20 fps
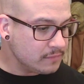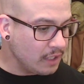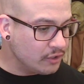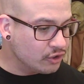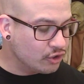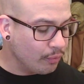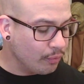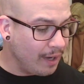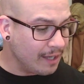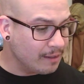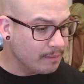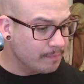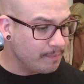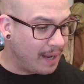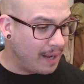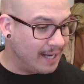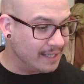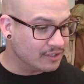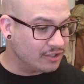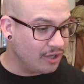directed
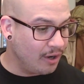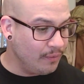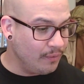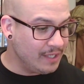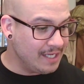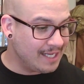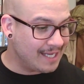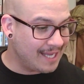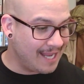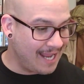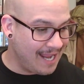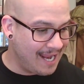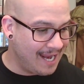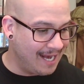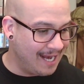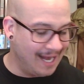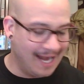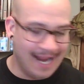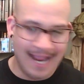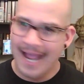by Tony
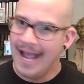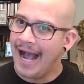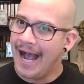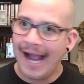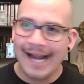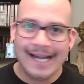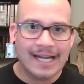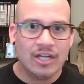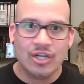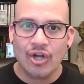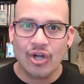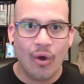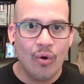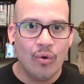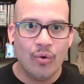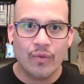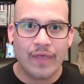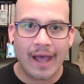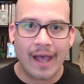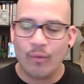Kaye. I didn't know
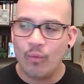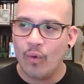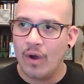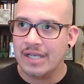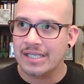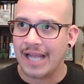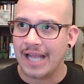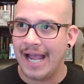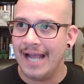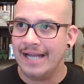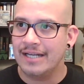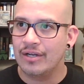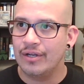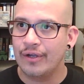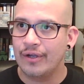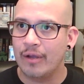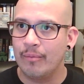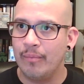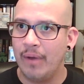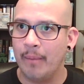who that was. I had to
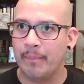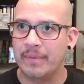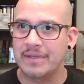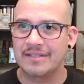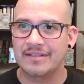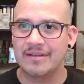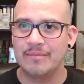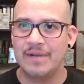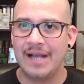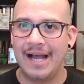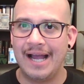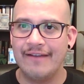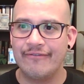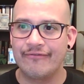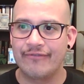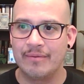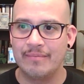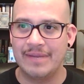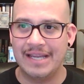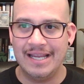look him up. He's some guy
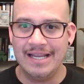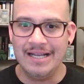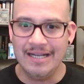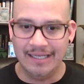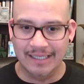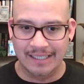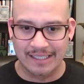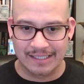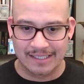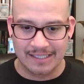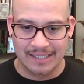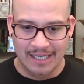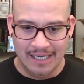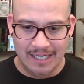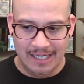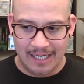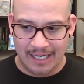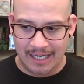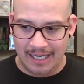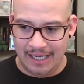from England
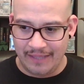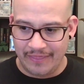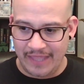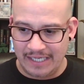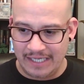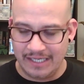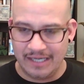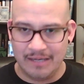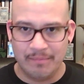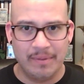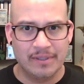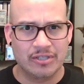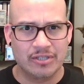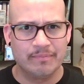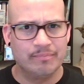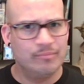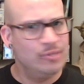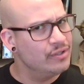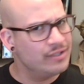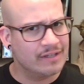uh, that did a bunch
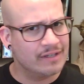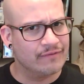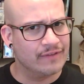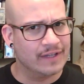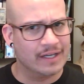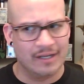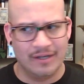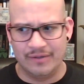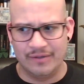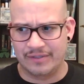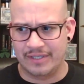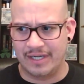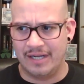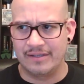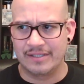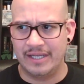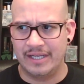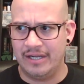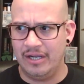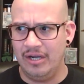of music videos, and I
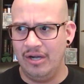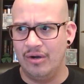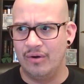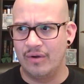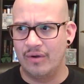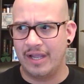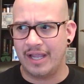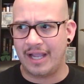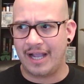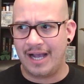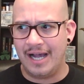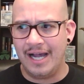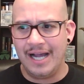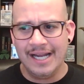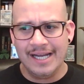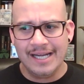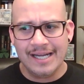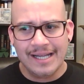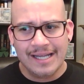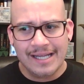was like, oh, it
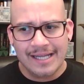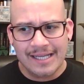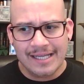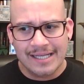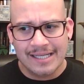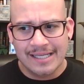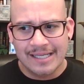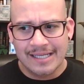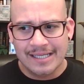kind of,